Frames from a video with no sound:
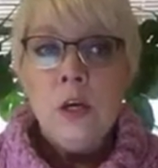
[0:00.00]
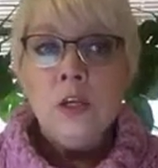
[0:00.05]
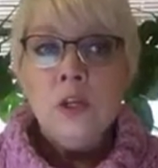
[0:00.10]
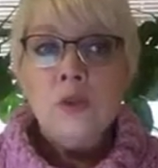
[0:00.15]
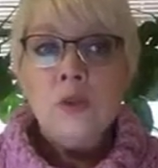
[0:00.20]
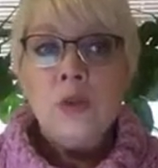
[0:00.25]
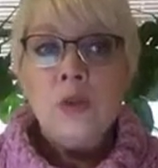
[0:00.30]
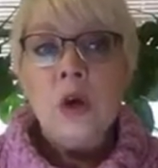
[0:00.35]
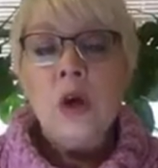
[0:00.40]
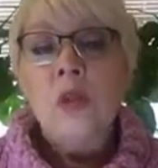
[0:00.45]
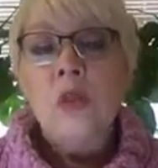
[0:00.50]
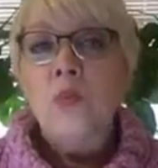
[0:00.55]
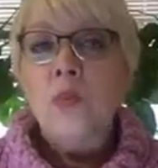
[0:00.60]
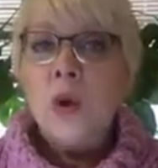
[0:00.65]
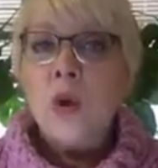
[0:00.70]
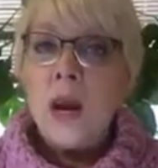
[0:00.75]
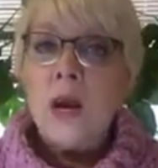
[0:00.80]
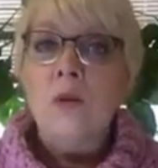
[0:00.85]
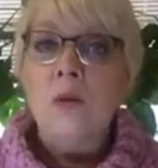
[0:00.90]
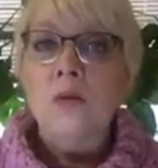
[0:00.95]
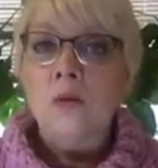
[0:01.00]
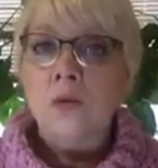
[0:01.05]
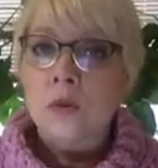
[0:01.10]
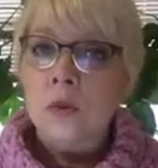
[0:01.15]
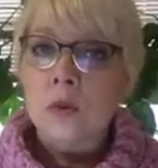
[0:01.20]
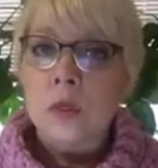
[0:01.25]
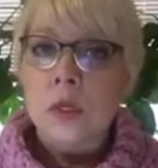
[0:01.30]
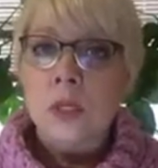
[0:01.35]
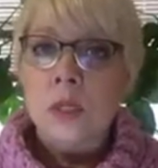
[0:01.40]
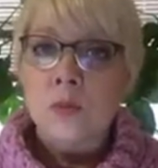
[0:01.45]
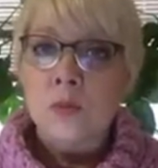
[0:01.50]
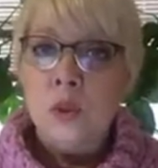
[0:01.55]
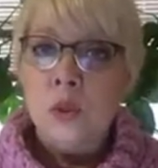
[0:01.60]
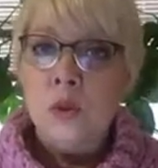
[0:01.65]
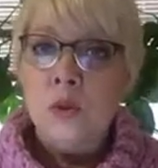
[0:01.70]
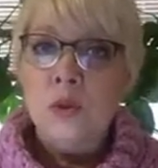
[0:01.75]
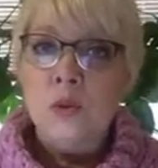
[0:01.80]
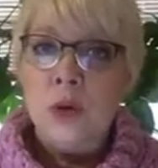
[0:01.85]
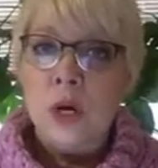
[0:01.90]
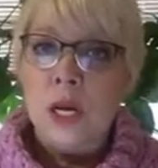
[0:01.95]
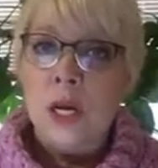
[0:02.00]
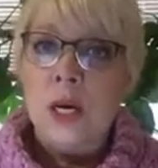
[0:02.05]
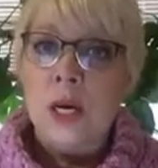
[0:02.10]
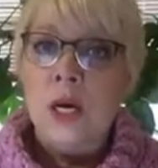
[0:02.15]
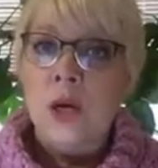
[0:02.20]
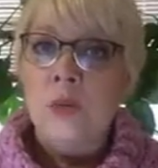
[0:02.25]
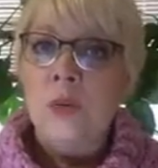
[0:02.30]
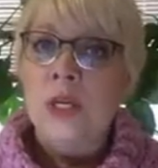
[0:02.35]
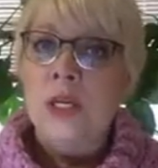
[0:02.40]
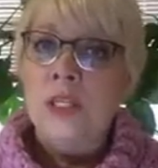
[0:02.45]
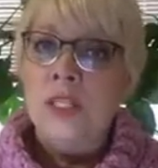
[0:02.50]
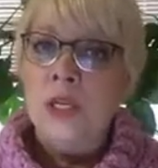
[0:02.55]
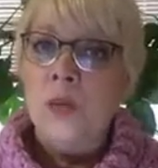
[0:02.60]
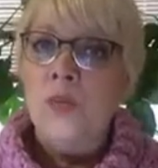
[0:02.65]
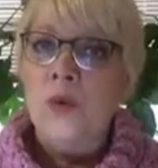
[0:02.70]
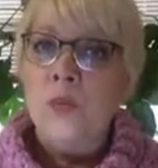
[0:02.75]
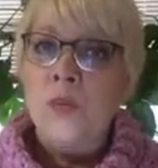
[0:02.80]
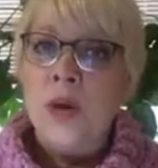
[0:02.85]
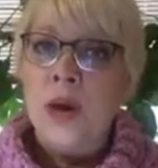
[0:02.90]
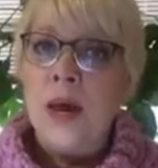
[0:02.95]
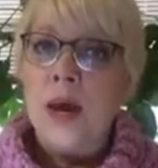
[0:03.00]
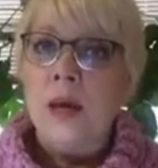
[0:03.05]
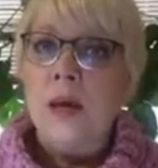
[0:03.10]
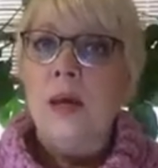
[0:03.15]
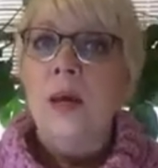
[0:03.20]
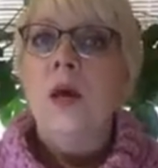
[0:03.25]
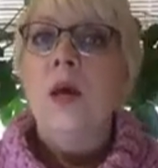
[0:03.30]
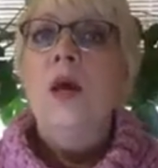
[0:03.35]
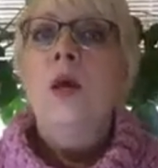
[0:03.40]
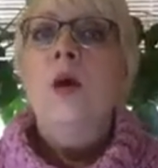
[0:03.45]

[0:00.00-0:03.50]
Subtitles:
So I thought the browns and the blues were going to come in a separate pack.